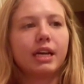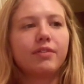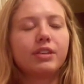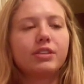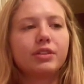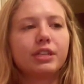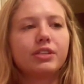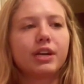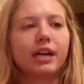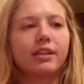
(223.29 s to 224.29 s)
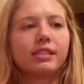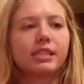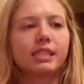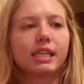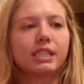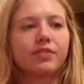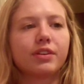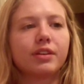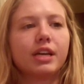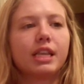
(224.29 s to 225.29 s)
If the 2-year trial is
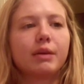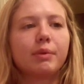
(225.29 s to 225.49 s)
successful,